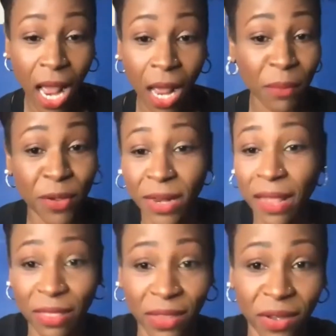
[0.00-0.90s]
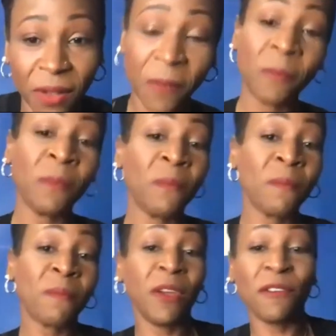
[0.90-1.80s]
I'm good at the
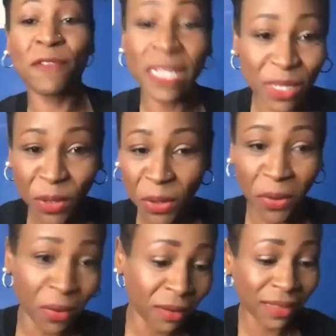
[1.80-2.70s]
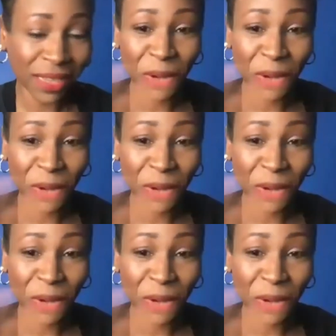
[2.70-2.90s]
physical,